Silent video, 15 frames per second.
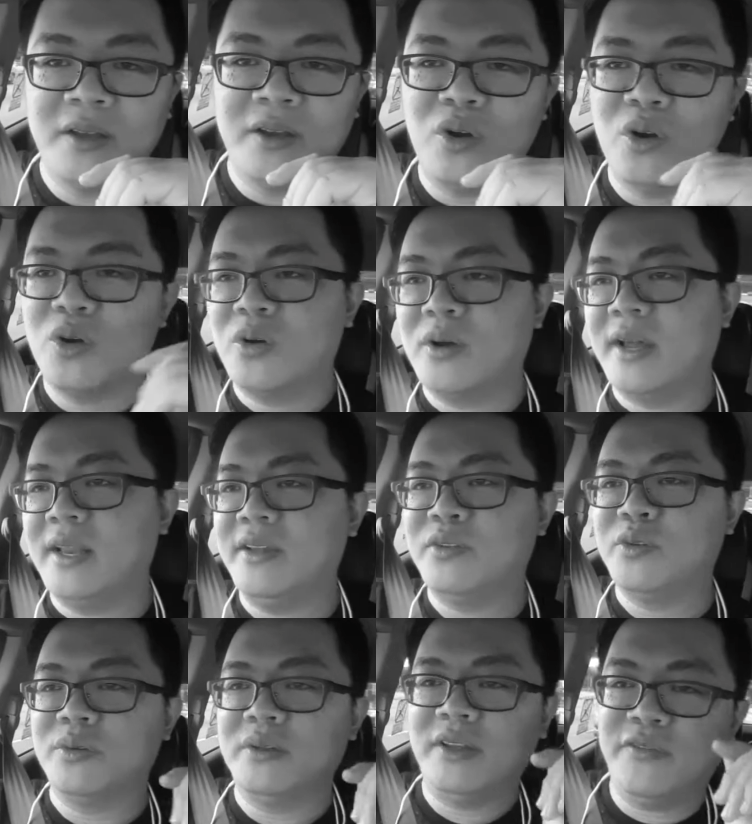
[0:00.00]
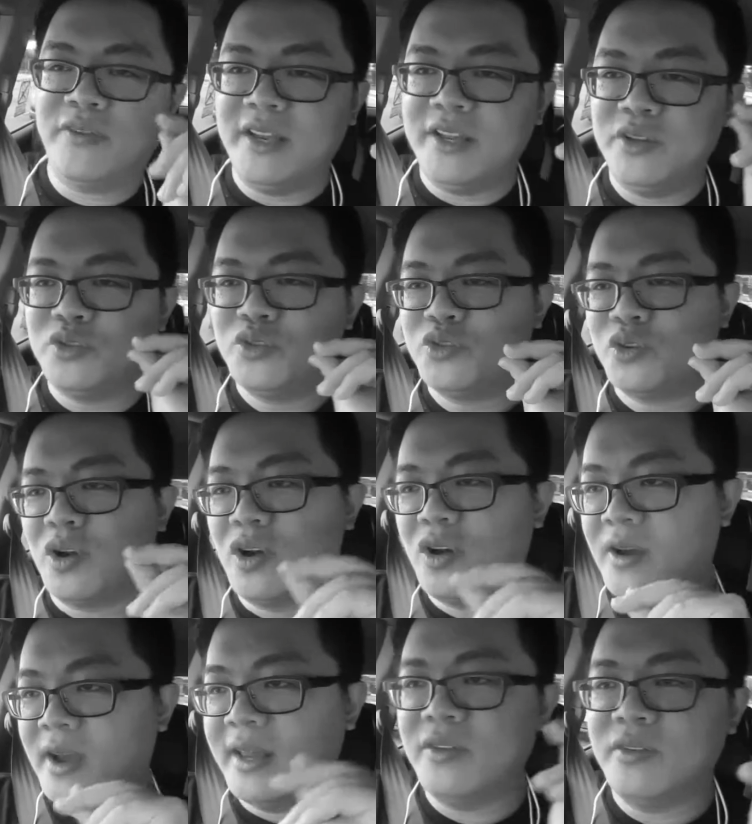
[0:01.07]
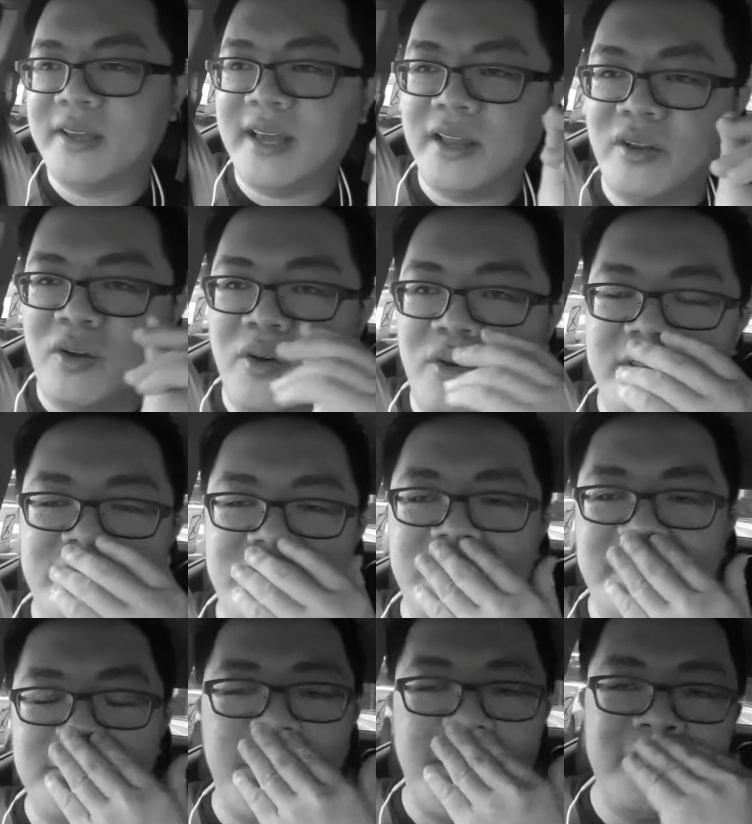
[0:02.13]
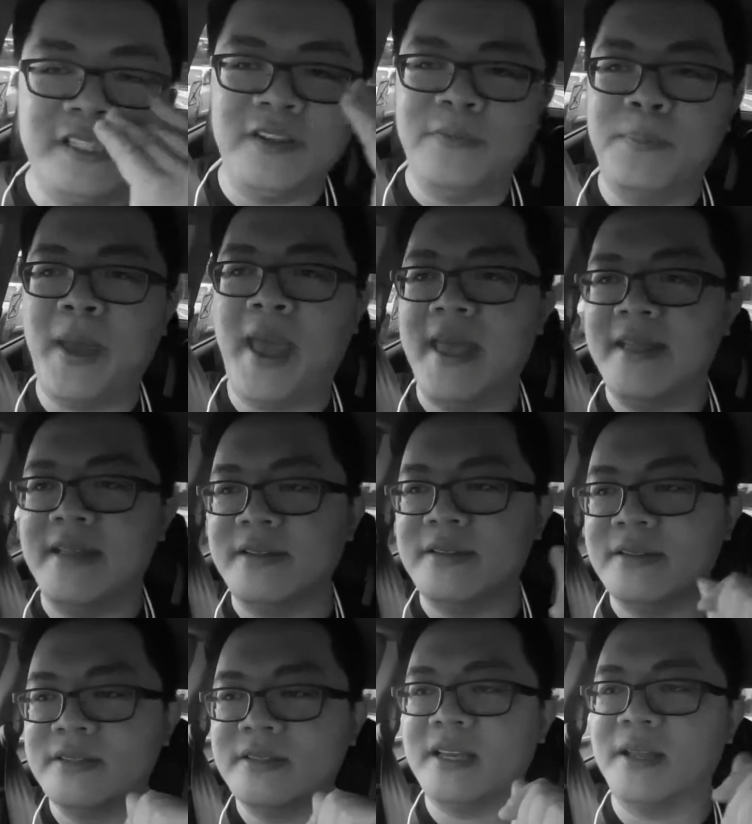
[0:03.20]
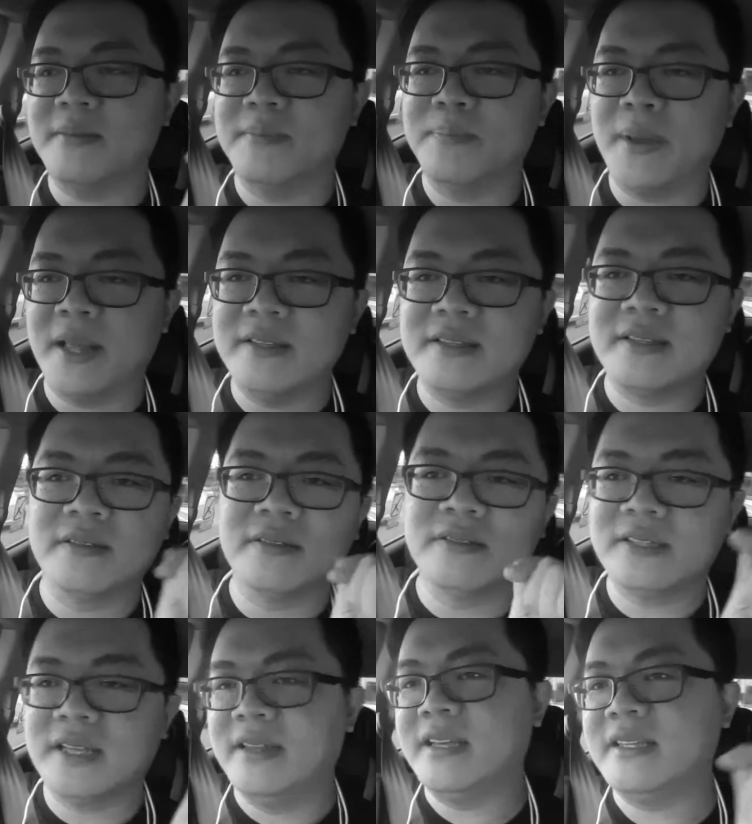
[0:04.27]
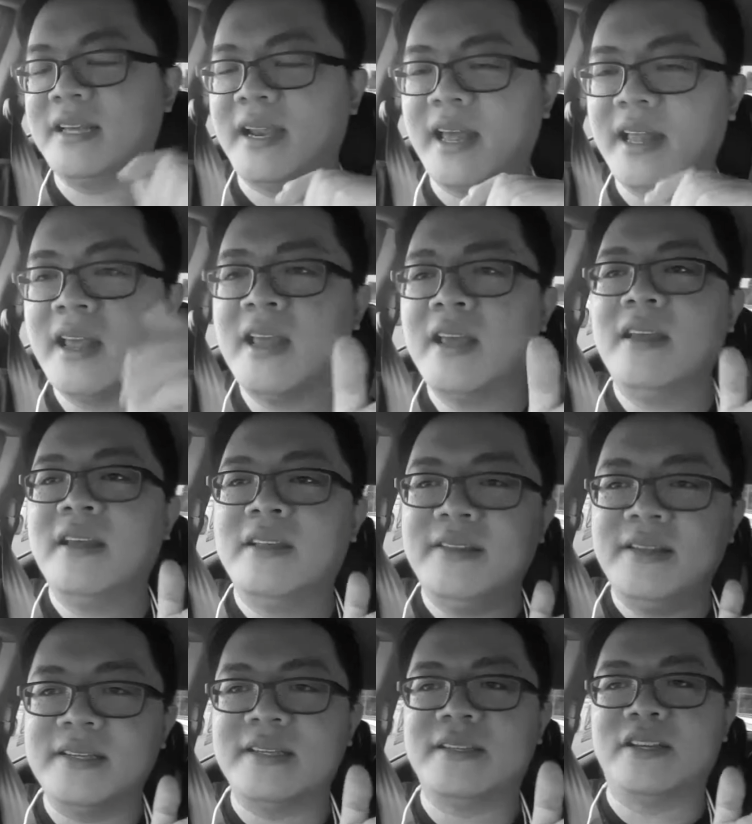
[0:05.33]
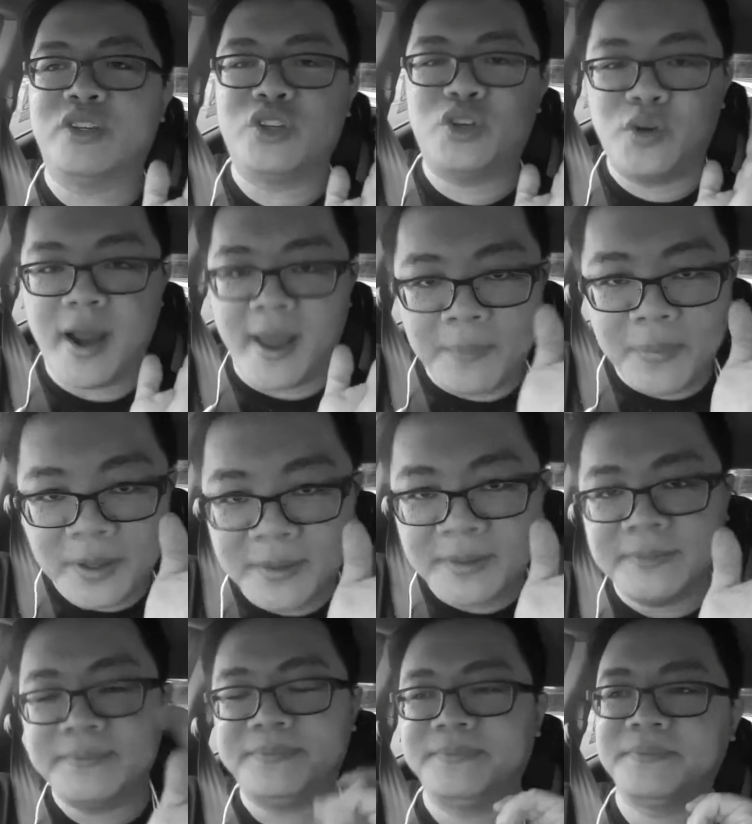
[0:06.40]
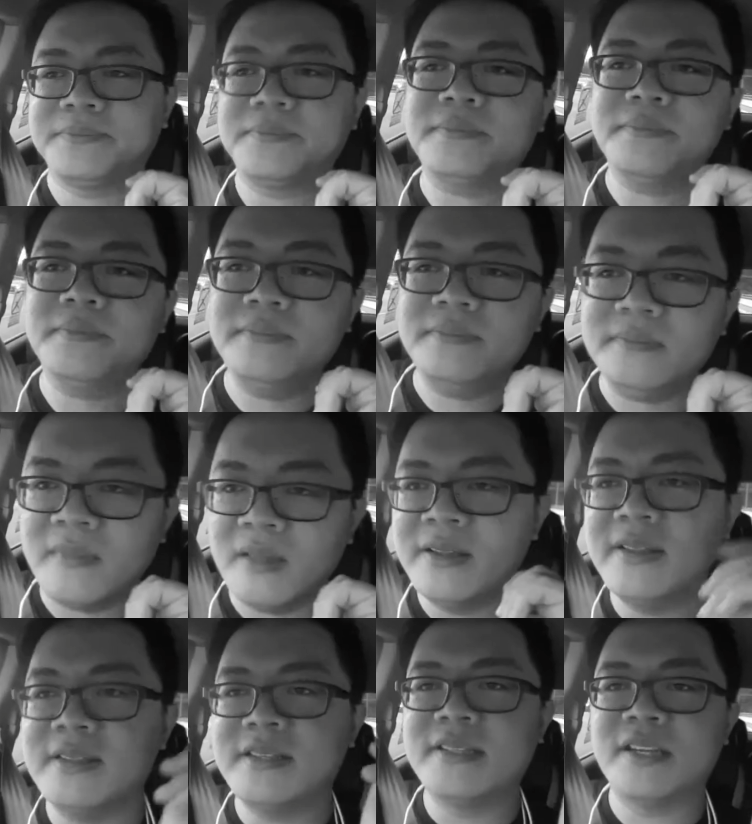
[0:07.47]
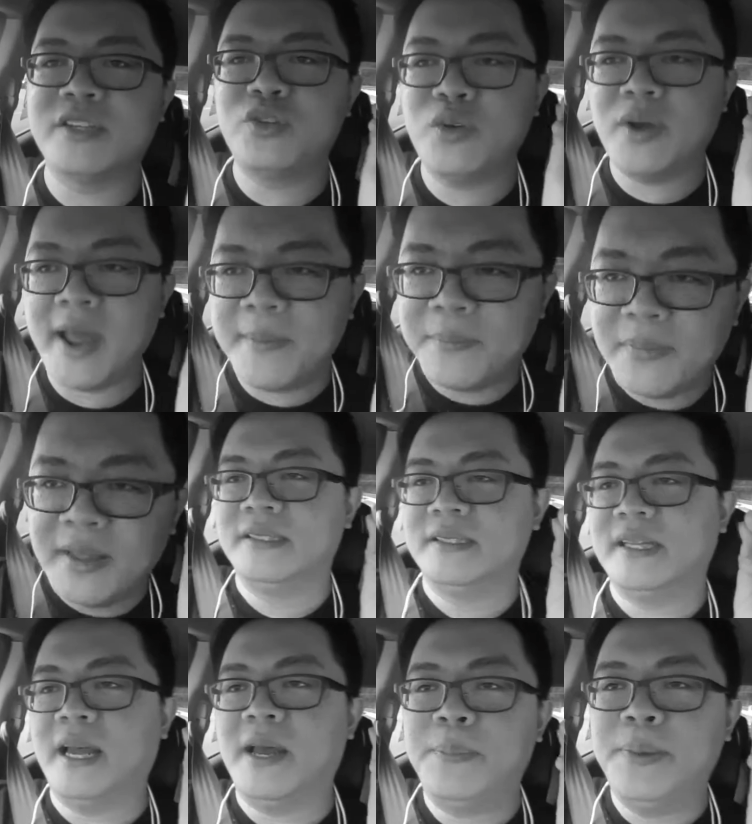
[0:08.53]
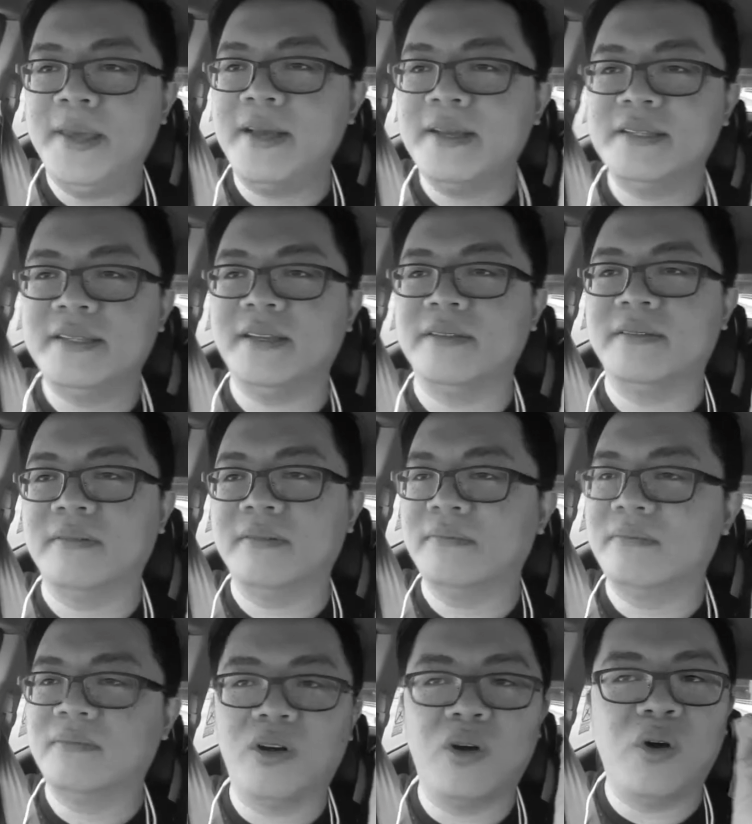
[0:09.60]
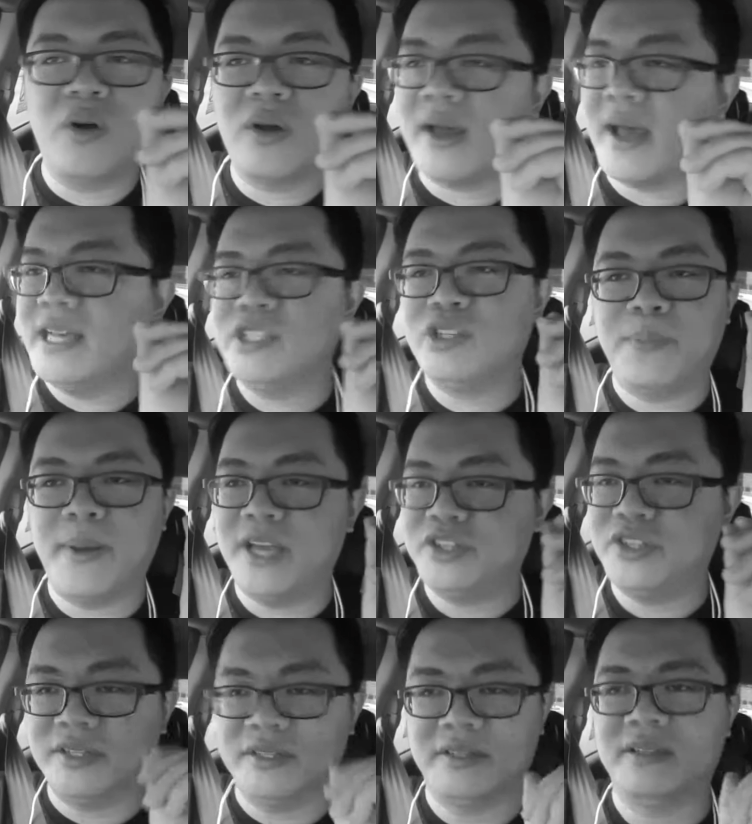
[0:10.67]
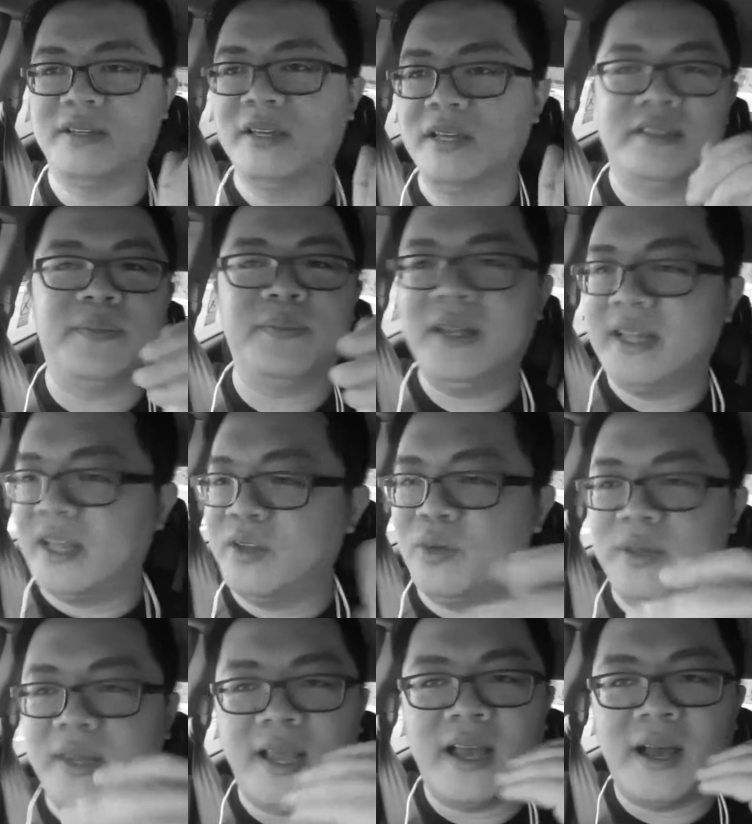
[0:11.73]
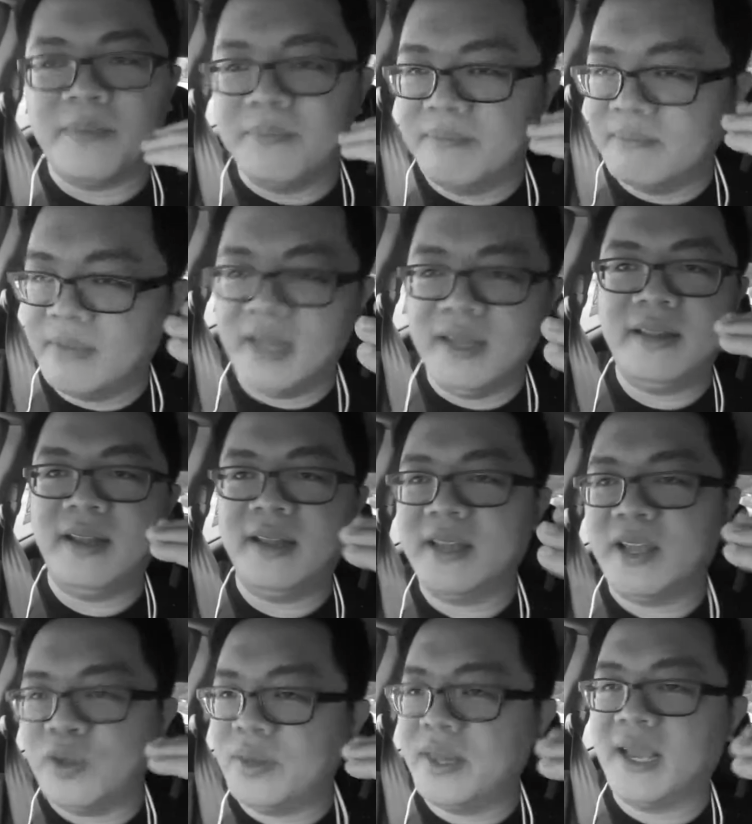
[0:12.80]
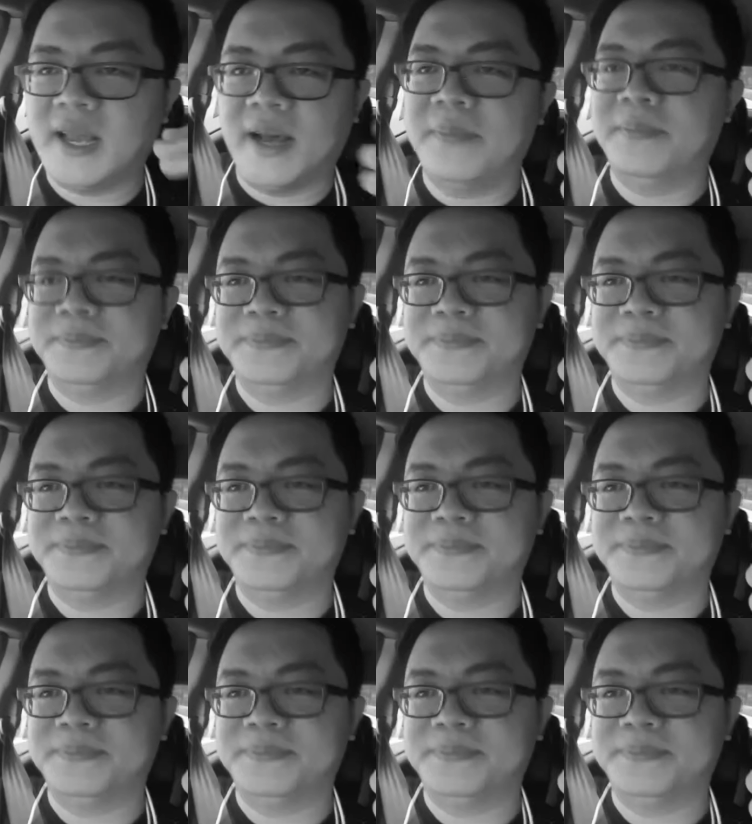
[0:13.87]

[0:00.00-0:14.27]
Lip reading: If I need to draw, I need to get all these expensive pens and pencils and things like that. This is a trap. This is a trap that appears in all kinds of passions. Something that you take up, anything that you take up,